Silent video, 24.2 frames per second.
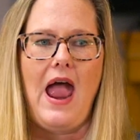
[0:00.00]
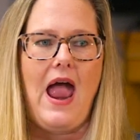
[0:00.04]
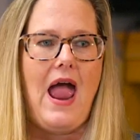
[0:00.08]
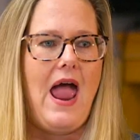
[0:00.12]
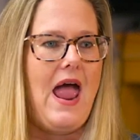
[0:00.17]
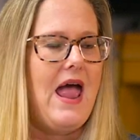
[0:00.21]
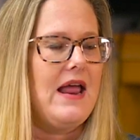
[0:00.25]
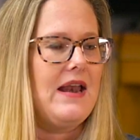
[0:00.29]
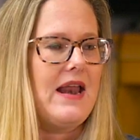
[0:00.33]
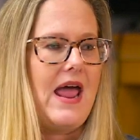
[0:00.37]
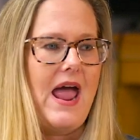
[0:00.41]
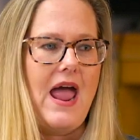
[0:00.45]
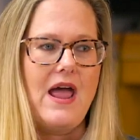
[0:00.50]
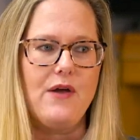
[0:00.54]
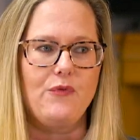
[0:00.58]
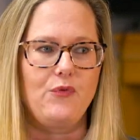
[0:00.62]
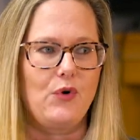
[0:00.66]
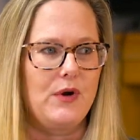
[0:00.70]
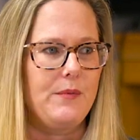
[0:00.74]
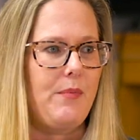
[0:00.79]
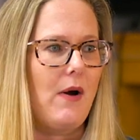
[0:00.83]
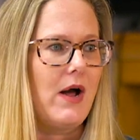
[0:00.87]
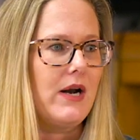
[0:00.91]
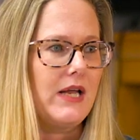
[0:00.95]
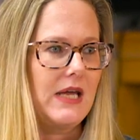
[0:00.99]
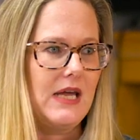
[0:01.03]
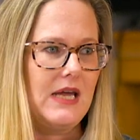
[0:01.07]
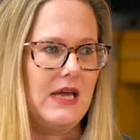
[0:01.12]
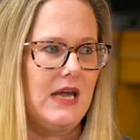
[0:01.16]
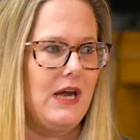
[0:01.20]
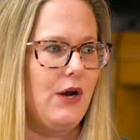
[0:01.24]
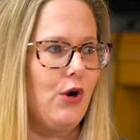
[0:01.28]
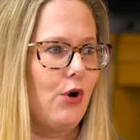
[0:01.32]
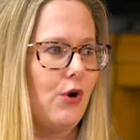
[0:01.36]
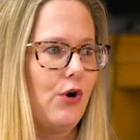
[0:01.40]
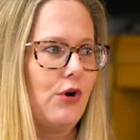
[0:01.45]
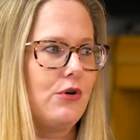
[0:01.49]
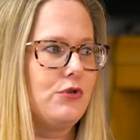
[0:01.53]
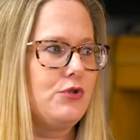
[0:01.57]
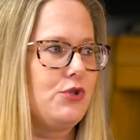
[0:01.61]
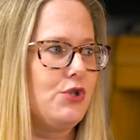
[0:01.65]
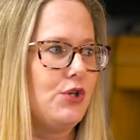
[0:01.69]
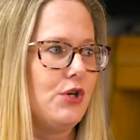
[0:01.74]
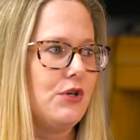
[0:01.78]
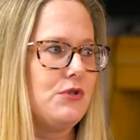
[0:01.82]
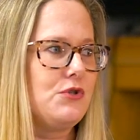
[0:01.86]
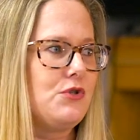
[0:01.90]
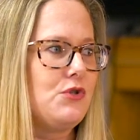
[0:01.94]
And everybody here
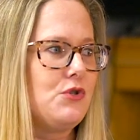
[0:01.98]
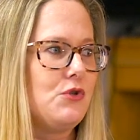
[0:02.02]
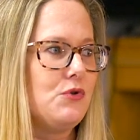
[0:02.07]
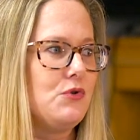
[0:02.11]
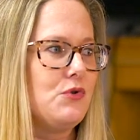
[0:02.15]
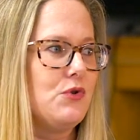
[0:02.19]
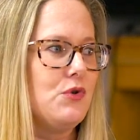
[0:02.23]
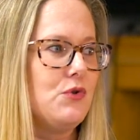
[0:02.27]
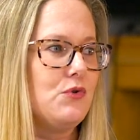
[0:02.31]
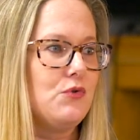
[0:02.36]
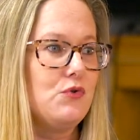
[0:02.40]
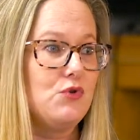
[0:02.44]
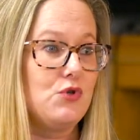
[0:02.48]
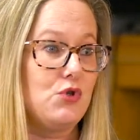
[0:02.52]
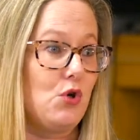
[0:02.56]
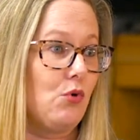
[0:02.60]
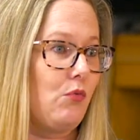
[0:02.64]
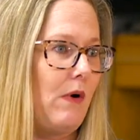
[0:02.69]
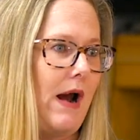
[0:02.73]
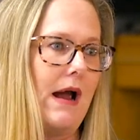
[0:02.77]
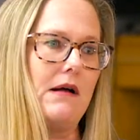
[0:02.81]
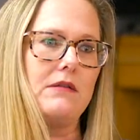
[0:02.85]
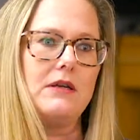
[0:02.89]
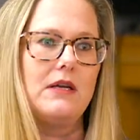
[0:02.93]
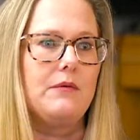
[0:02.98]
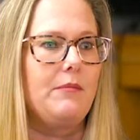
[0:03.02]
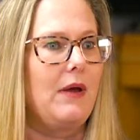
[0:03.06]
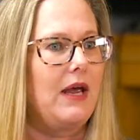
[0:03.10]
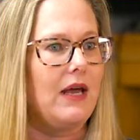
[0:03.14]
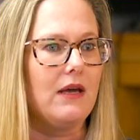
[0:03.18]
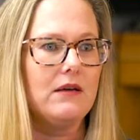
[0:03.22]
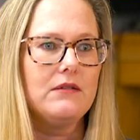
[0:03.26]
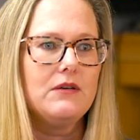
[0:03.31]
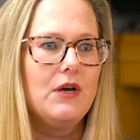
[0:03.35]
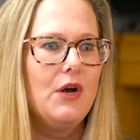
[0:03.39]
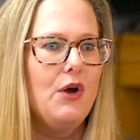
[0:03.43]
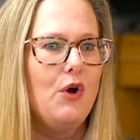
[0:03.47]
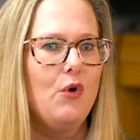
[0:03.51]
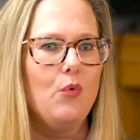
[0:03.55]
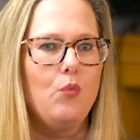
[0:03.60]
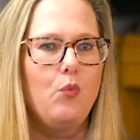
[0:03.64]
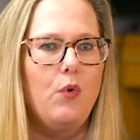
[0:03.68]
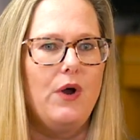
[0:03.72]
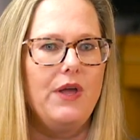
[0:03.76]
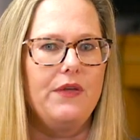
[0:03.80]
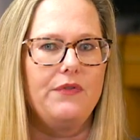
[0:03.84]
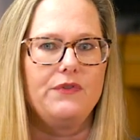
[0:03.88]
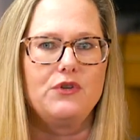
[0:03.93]
just surrounded me
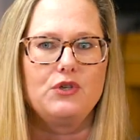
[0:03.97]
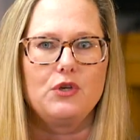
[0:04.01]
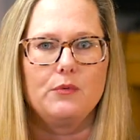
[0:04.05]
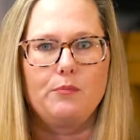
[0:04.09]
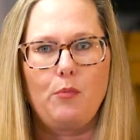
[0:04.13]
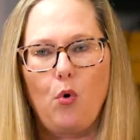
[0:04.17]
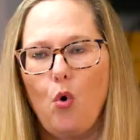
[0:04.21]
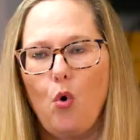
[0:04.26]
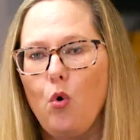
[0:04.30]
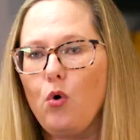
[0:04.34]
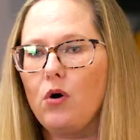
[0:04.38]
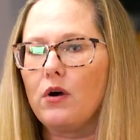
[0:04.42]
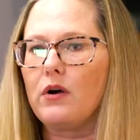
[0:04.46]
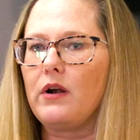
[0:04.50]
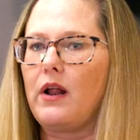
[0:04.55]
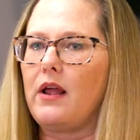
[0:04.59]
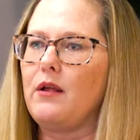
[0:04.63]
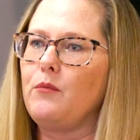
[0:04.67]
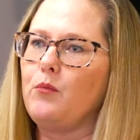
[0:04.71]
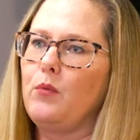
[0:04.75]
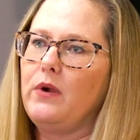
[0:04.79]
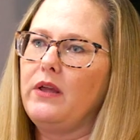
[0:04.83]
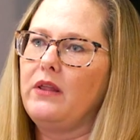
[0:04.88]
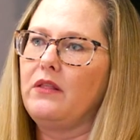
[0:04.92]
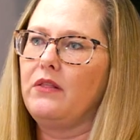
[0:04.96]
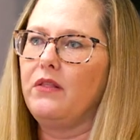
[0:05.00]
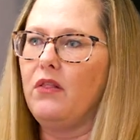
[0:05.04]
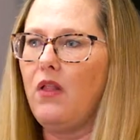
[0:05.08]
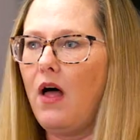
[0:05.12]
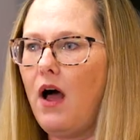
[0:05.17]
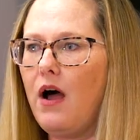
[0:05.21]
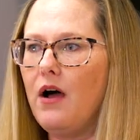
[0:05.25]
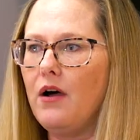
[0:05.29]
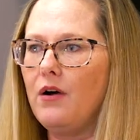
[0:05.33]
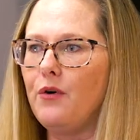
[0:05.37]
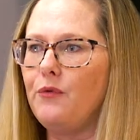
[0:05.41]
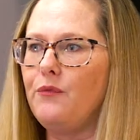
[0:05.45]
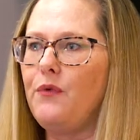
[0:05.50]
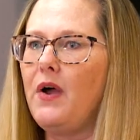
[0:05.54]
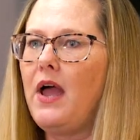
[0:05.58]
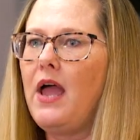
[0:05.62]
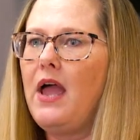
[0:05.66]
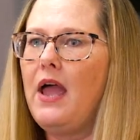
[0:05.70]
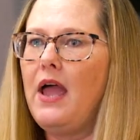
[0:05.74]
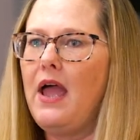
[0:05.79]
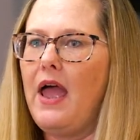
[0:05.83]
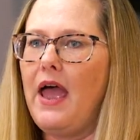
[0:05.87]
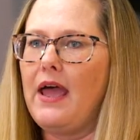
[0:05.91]
with support and with love.
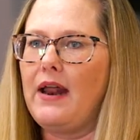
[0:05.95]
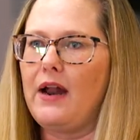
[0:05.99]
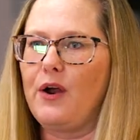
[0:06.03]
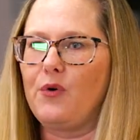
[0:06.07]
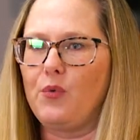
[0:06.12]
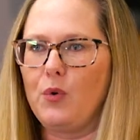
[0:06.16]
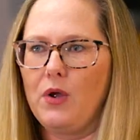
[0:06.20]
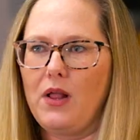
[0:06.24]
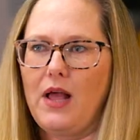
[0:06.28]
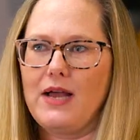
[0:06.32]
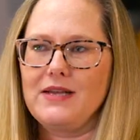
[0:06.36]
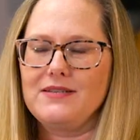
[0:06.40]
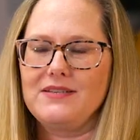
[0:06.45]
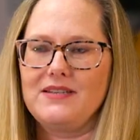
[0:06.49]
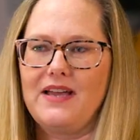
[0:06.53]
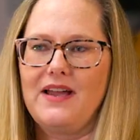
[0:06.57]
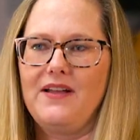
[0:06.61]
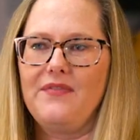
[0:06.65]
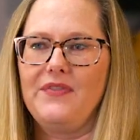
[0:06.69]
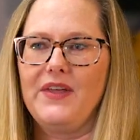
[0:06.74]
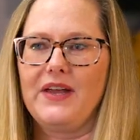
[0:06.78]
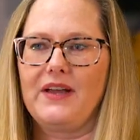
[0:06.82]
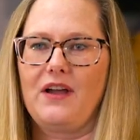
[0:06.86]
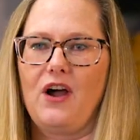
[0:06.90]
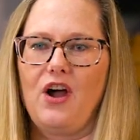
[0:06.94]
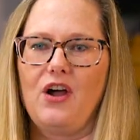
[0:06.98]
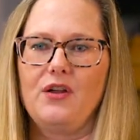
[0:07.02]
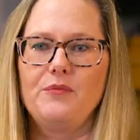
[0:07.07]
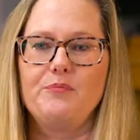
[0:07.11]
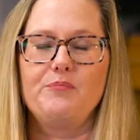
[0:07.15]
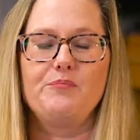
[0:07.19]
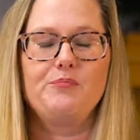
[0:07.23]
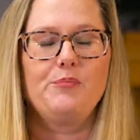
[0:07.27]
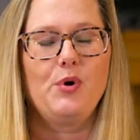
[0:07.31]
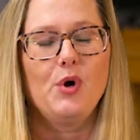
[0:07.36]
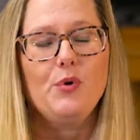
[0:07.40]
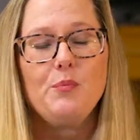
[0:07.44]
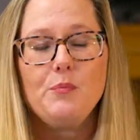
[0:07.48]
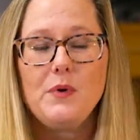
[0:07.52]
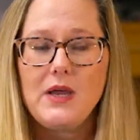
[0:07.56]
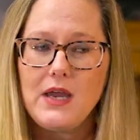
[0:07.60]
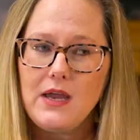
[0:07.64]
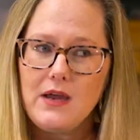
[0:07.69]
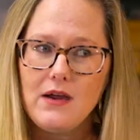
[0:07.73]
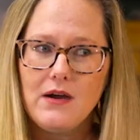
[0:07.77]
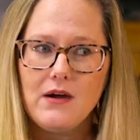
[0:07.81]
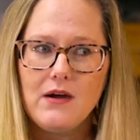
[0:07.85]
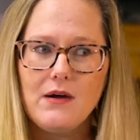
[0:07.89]
And I realized then that God put
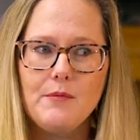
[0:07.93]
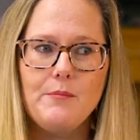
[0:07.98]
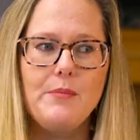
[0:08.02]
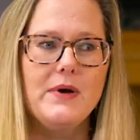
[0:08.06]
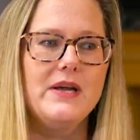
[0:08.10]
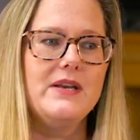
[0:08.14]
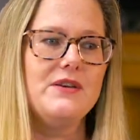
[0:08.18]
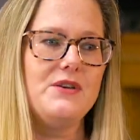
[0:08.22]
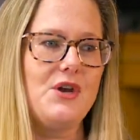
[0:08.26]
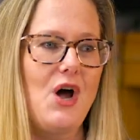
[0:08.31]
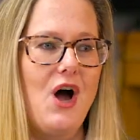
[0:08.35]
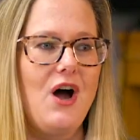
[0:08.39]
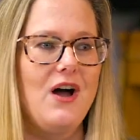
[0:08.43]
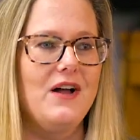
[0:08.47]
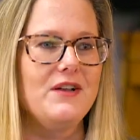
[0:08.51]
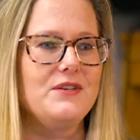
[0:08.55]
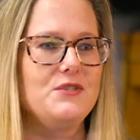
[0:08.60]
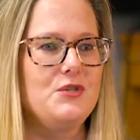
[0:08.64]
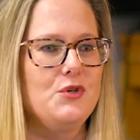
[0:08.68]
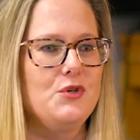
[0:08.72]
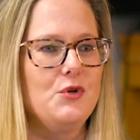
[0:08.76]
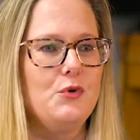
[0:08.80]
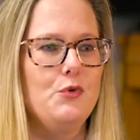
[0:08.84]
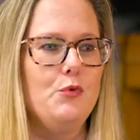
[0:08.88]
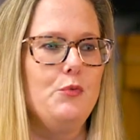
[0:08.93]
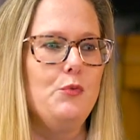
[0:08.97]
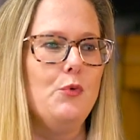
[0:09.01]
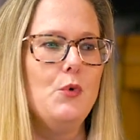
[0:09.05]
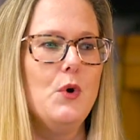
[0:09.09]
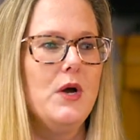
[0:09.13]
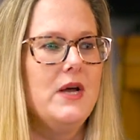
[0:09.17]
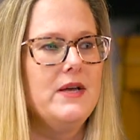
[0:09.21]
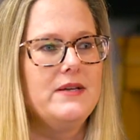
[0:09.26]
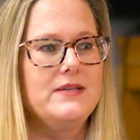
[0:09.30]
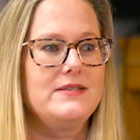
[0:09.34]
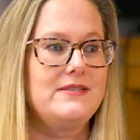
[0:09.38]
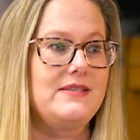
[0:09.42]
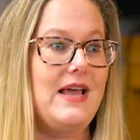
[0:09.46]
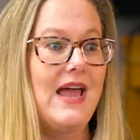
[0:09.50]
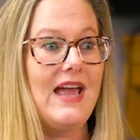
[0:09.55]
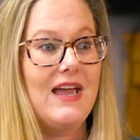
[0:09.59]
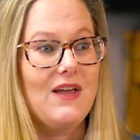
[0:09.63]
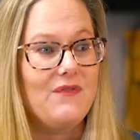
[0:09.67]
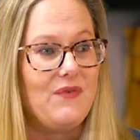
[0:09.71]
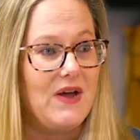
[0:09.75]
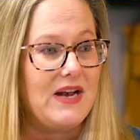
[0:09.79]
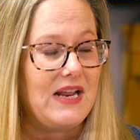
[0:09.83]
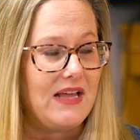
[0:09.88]
me here, but not to
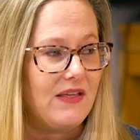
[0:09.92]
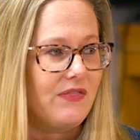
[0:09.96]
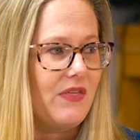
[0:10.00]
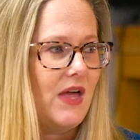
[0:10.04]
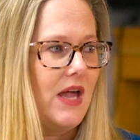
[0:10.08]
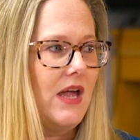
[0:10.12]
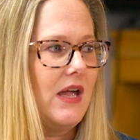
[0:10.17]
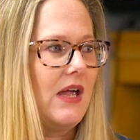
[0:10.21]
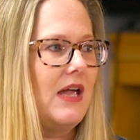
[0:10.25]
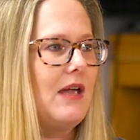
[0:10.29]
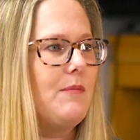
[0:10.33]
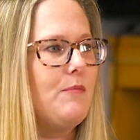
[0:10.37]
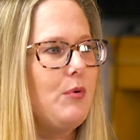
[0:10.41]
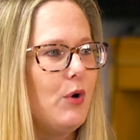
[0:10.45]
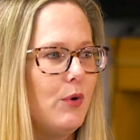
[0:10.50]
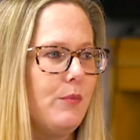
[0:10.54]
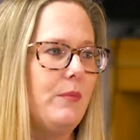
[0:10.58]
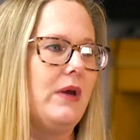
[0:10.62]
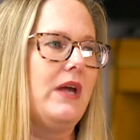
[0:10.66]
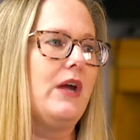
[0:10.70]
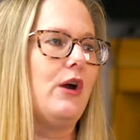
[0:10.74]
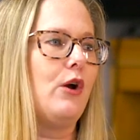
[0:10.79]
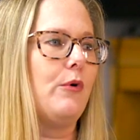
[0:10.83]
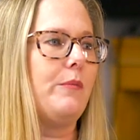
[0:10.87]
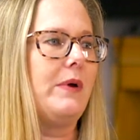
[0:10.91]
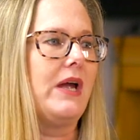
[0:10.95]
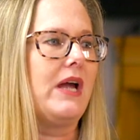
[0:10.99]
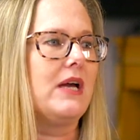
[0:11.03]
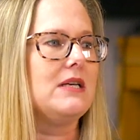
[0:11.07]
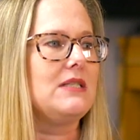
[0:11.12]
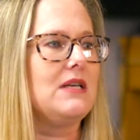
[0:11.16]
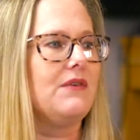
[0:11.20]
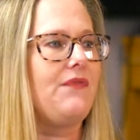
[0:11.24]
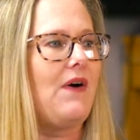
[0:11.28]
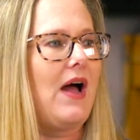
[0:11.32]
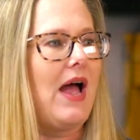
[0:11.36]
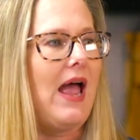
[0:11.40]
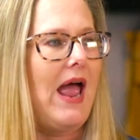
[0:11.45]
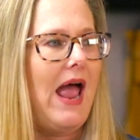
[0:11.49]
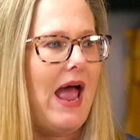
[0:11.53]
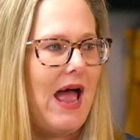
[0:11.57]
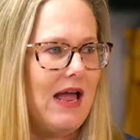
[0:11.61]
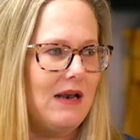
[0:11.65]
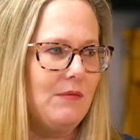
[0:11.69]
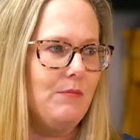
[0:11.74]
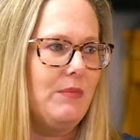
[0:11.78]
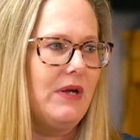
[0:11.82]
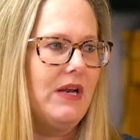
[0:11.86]
save anything. He put me here because if I
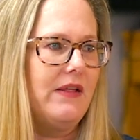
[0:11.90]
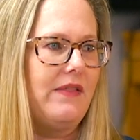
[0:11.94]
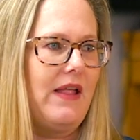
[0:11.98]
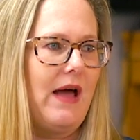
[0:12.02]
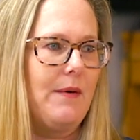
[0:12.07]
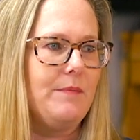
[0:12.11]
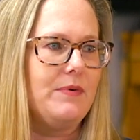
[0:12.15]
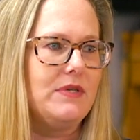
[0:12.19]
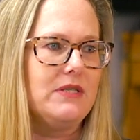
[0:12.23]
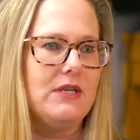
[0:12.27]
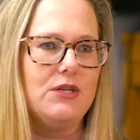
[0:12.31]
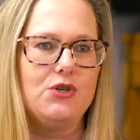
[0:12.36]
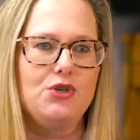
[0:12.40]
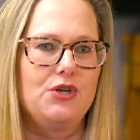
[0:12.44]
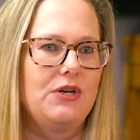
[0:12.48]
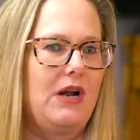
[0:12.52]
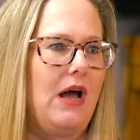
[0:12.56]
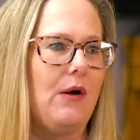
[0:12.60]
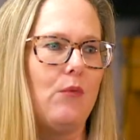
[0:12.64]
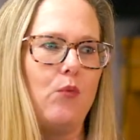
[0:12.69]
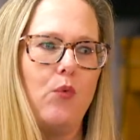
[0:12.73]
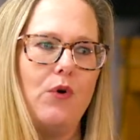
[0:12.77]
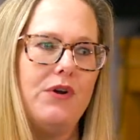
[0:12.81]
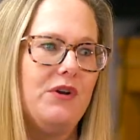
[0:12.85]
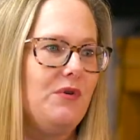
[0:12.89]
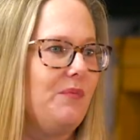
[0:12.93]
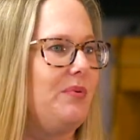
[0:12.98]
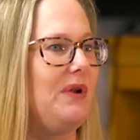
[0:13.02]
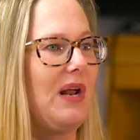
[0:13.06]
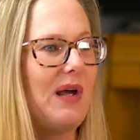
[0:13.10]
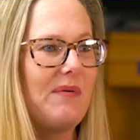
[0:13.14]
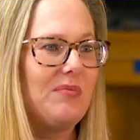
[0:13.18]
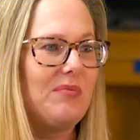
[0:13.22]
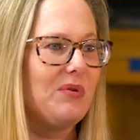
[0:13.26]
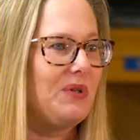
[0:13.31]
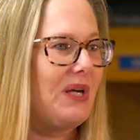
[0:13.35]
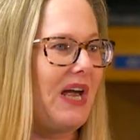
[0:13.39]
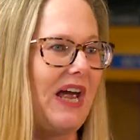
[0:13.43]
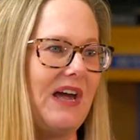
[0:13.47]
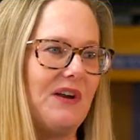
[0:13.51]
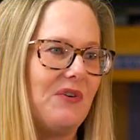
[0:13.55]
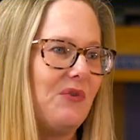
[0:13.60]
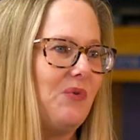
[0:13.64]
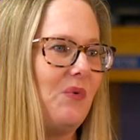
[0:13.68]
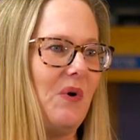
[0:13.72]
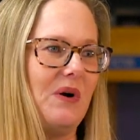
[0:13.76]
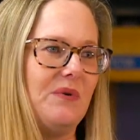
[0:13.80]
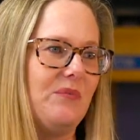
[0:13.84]
hadn't been in that position, I wouldn't have been able to
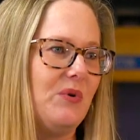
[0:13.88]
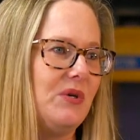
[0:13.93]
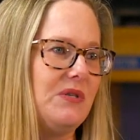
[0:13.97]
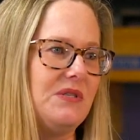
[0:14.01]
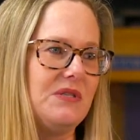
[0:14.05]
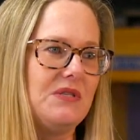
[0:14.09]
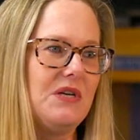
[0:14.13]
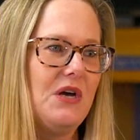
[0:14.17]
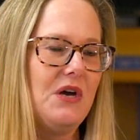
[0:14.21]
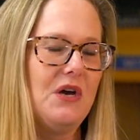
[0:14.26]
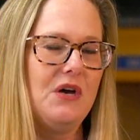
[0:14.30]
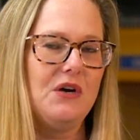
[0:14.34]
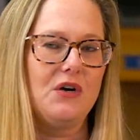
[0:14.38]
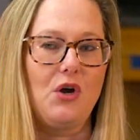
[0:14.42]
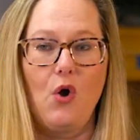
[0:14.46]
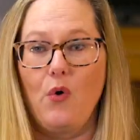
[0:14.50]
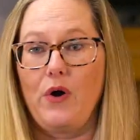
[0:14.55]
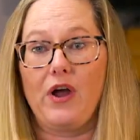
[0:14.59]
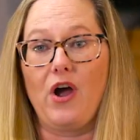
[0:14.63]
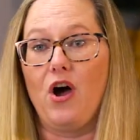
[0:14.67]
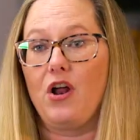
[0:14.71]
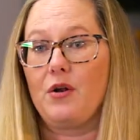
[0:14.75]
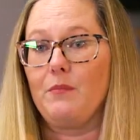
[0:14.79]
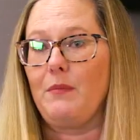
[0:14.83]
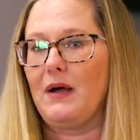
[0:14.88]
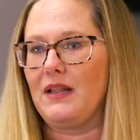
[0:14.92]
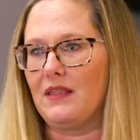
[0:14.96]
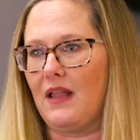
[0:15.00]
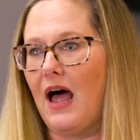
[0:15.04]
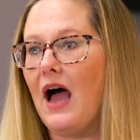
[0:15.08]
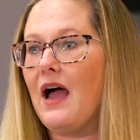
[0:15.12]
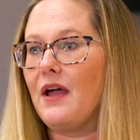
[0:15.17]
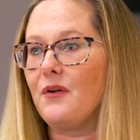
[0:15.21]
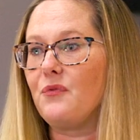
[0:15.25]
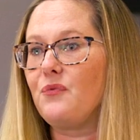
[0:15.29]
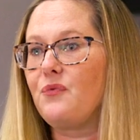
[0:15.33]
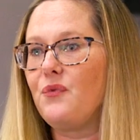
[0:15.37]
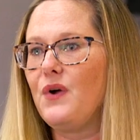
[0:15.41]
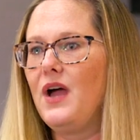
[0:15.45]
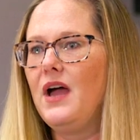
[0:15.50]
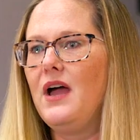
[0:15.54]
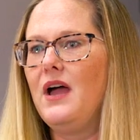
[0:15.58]
handle what was going on in my life.